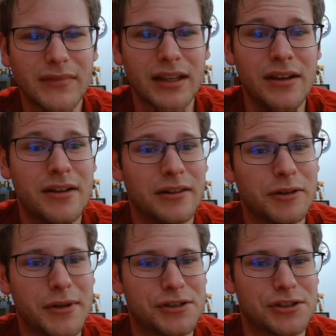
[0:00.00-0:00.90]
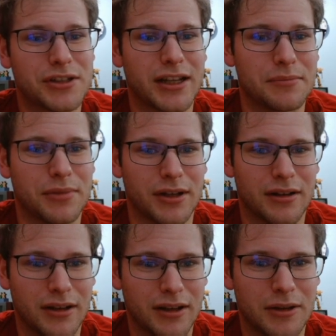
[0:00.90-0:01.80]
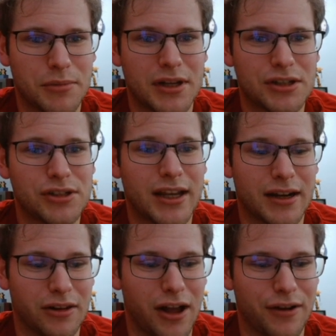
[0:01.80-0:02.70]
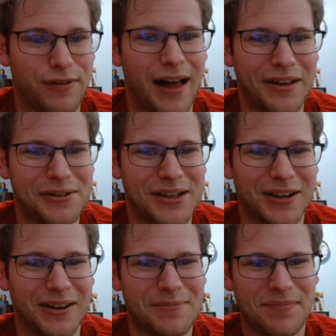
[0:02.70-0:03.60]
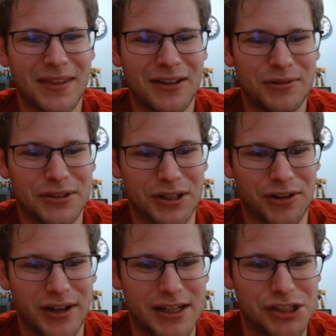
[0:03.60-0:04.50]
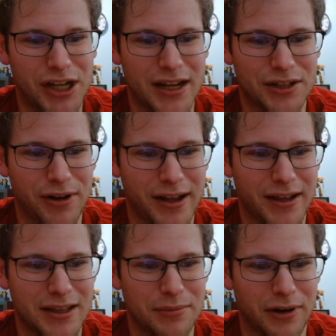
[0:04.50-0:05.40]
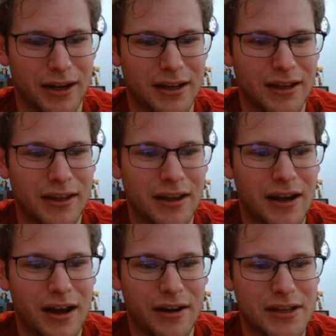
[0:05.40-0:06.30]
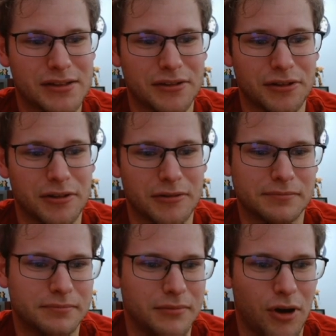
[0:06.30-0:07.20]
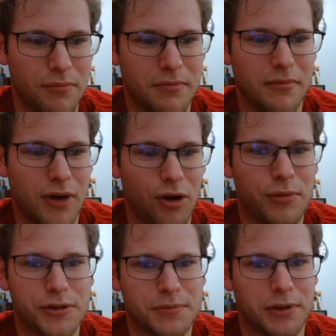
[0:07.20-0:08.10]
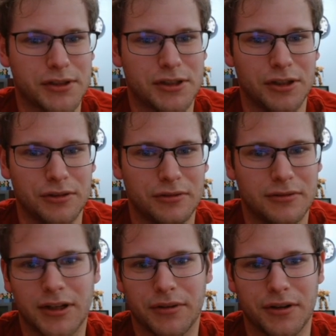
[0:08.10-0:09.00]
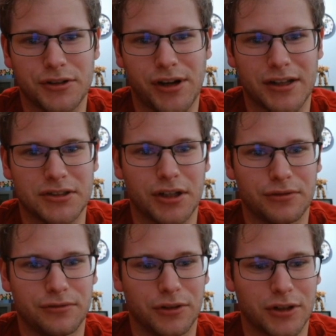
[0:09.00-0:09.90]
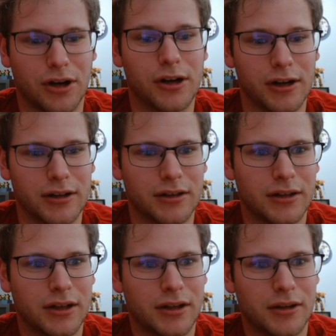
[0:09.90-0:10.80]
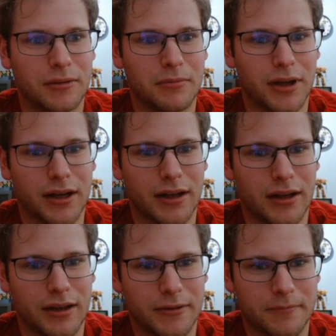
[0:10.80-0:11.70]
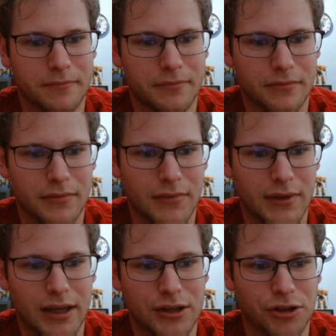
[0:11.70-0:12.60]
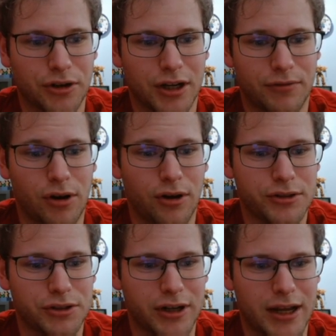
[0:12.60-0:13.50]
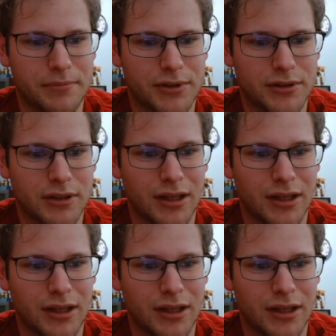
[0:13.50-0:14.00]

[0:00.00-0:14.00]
A little bit interesting, but potentially getting a lot of value here with Decree chain to Raigeki Break. A nice little, almost +2. You know, Thunder Dragon's not a full card. But, yeah, turning off all traps